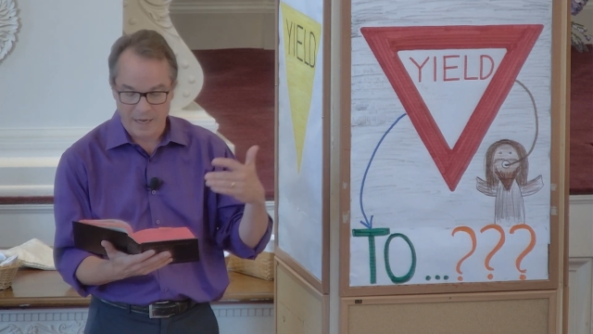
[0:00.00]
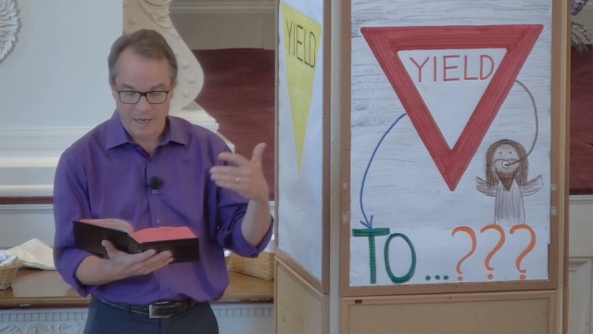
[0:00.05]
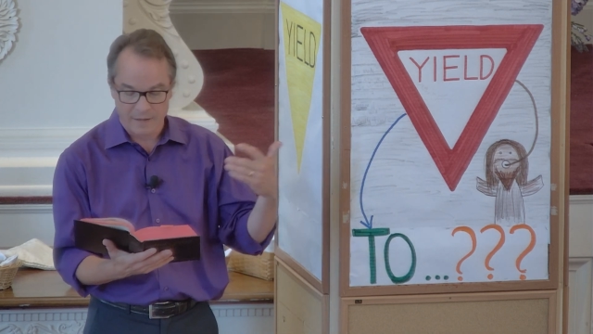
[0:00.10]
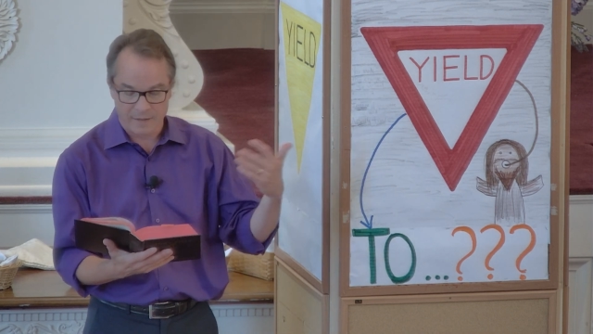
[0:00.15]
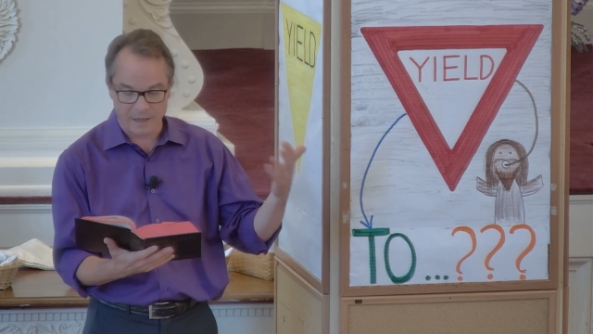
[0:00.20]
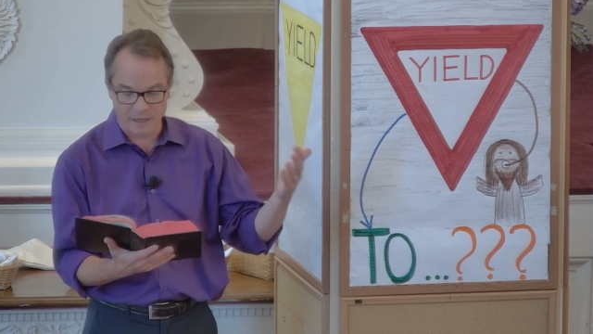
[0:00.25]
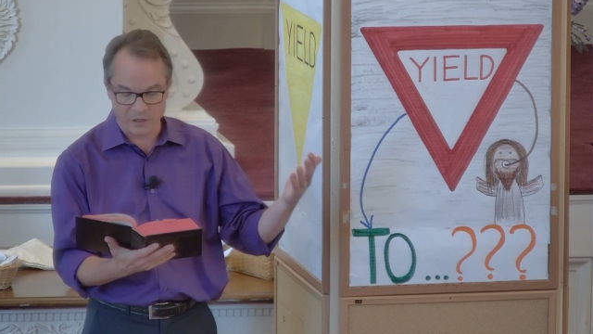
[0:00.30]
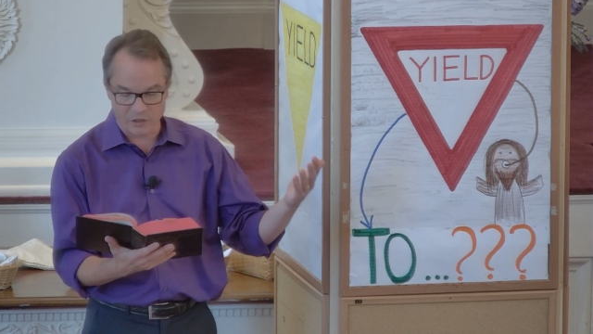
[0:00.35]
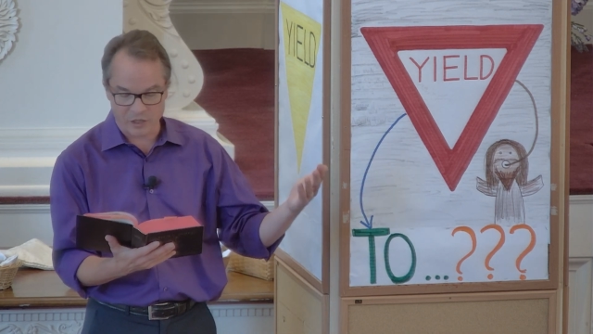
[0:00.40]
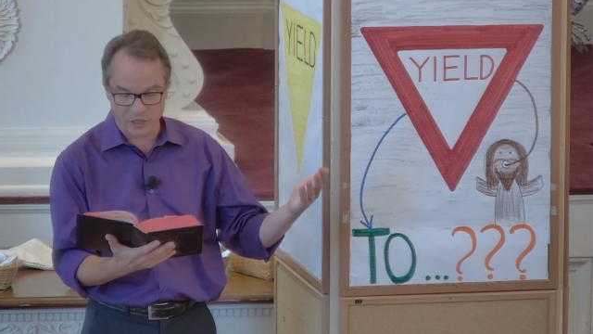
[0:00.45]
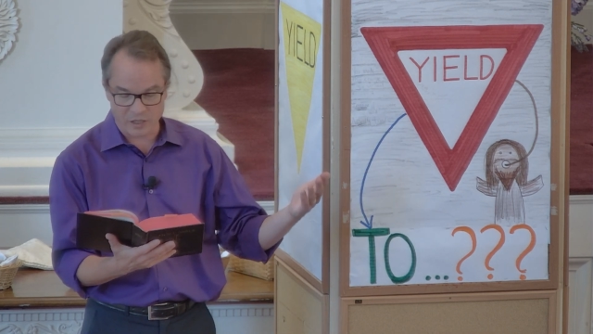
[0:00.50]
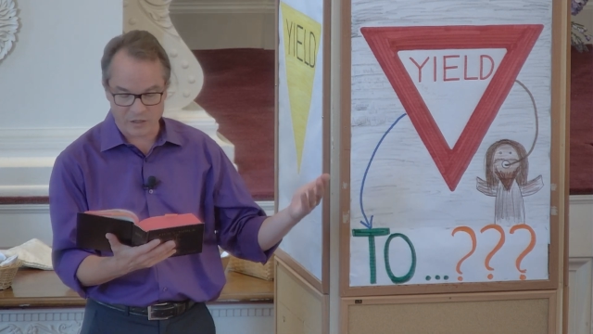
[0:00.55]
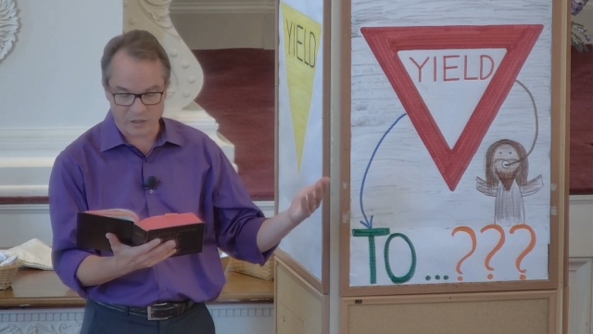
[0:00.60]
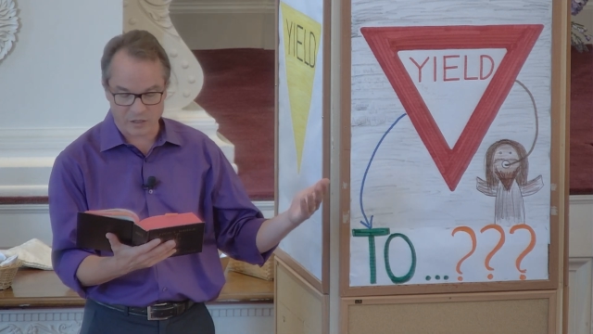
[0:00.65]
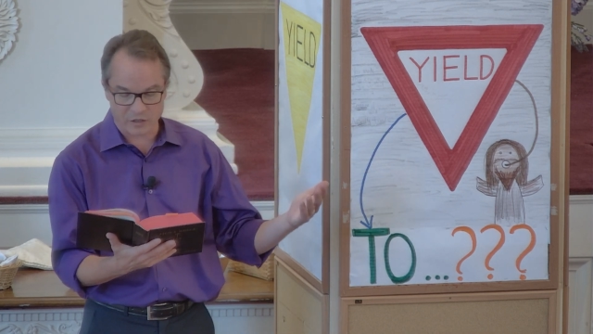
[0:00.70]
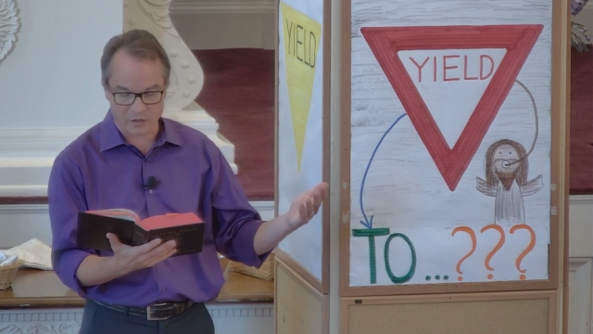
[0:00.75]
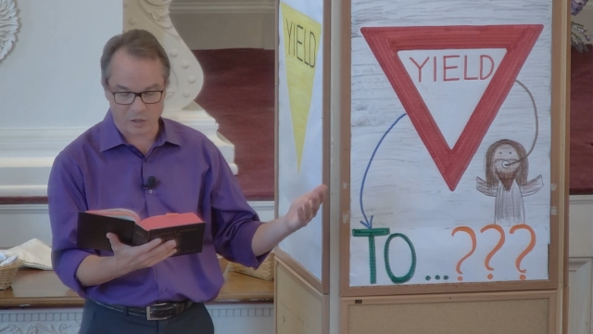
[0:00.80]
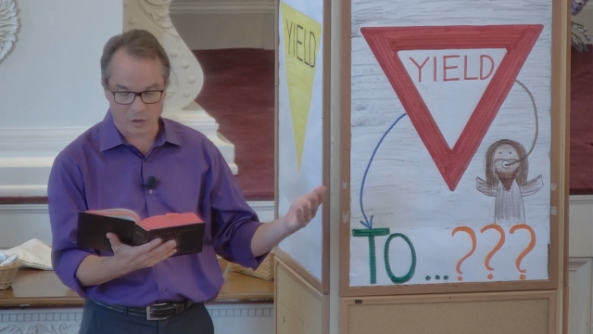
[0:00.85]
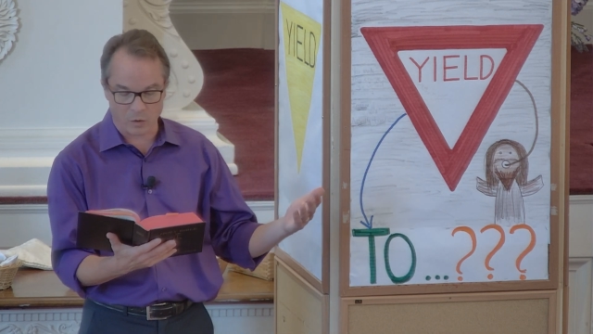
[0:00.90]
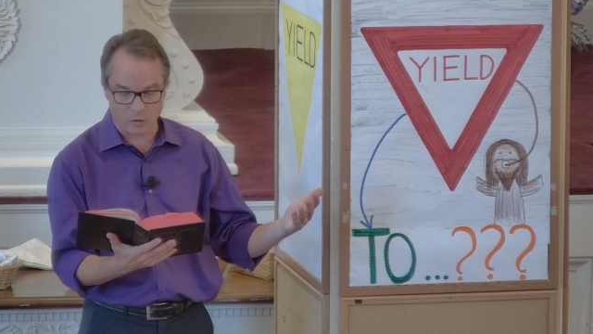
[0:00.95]
"Then
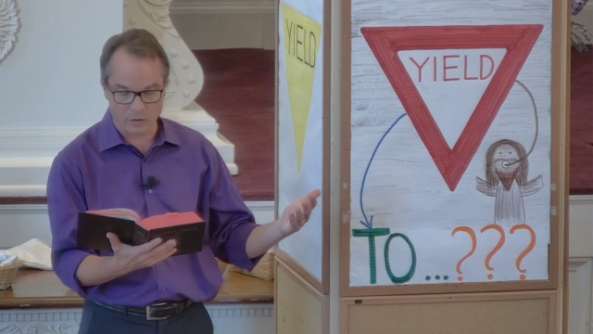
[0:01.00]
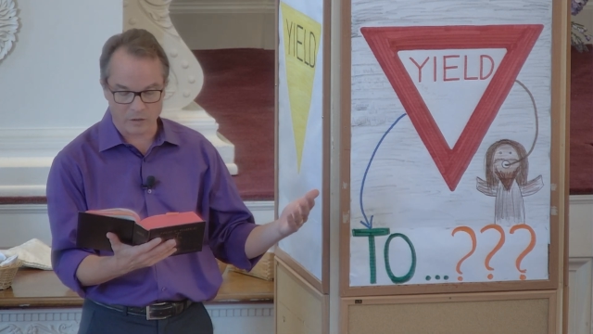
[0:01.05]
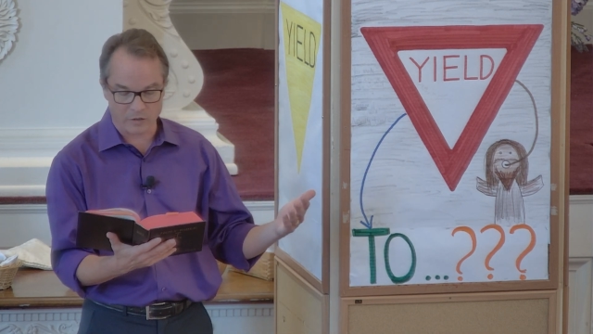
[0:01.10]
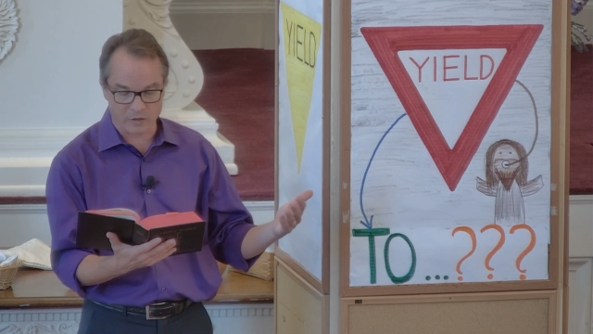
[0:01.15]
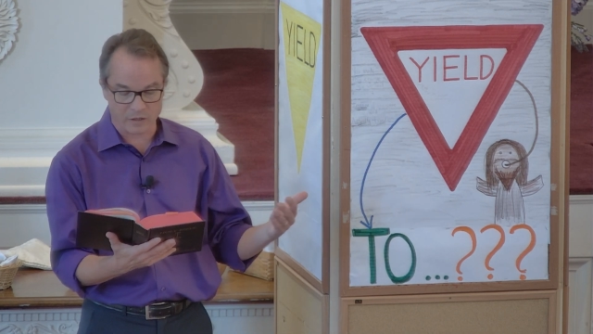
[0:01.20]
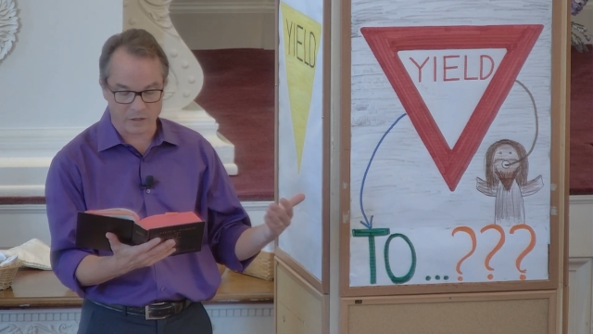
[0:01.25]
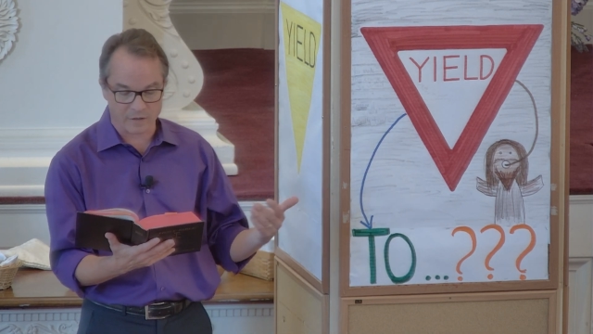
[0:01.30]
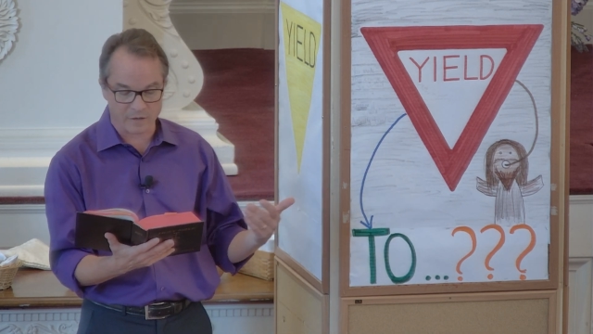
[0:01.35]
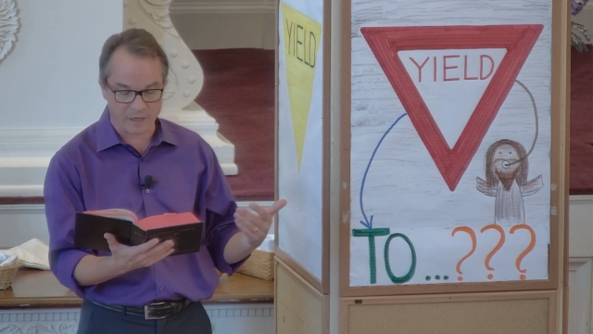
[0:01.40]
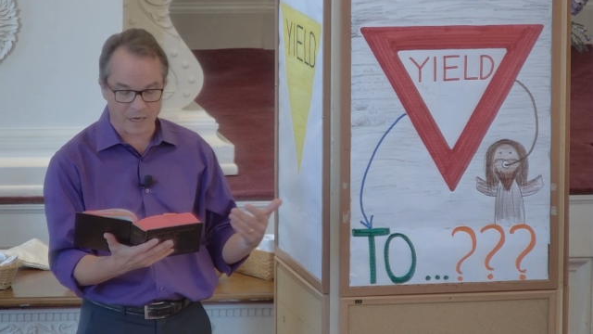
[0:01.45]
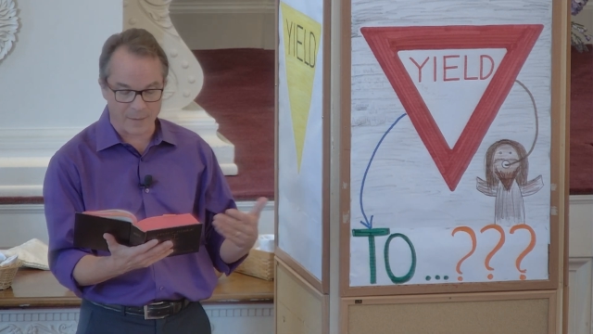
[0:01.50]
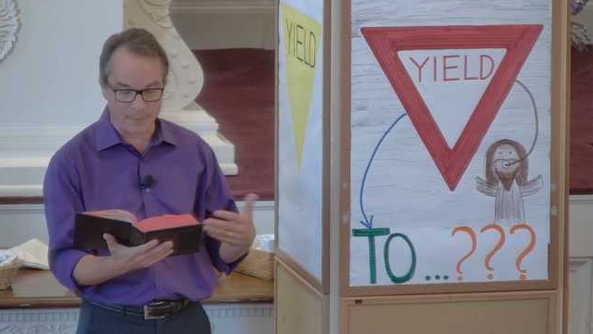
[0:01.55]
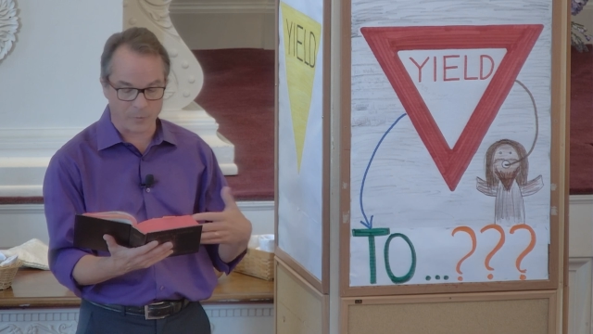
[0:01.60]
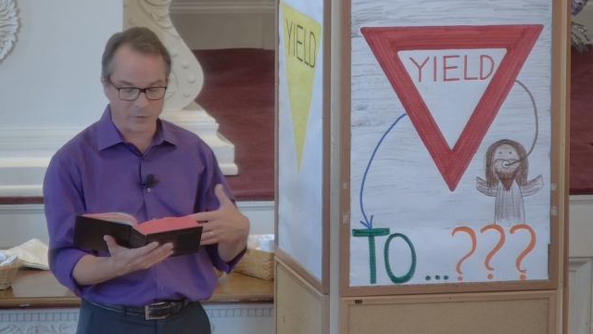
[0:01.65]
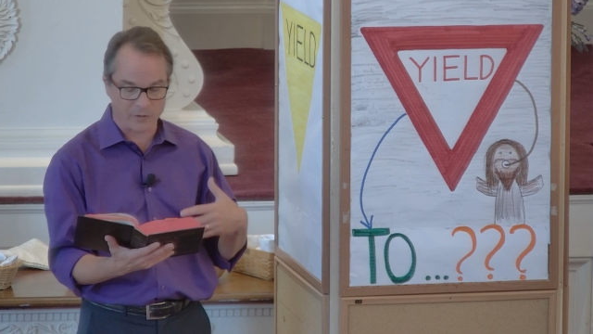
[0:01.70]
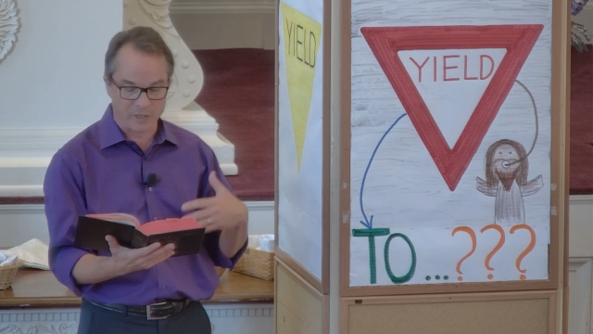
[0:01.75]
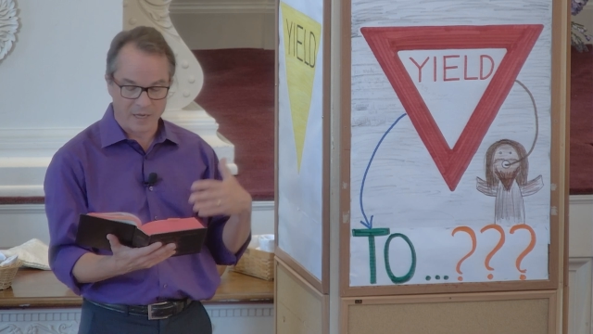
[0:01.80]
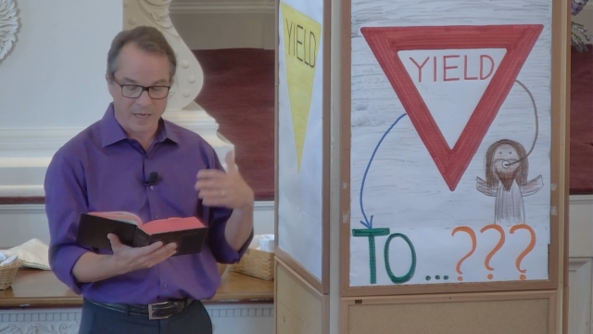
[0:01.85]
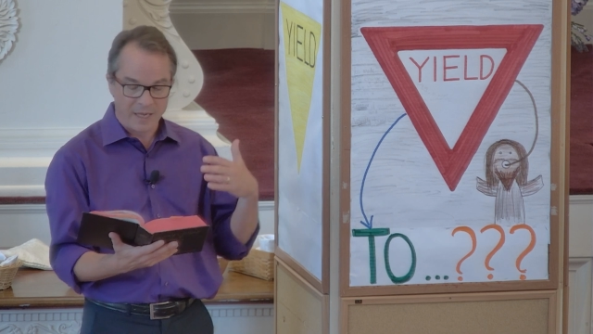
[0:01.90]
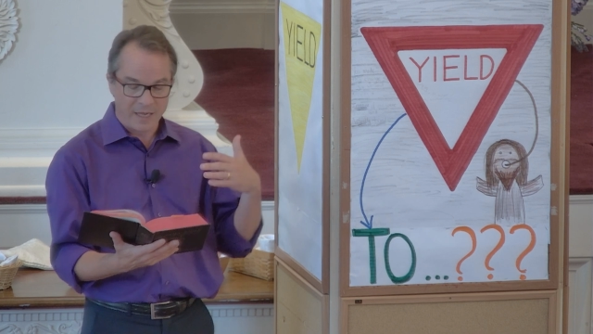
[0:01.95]
Jesus told his
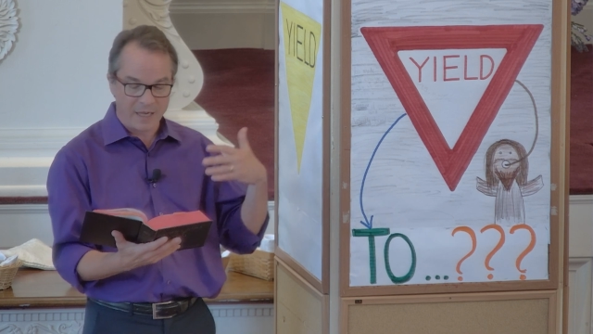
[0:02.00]
disciples,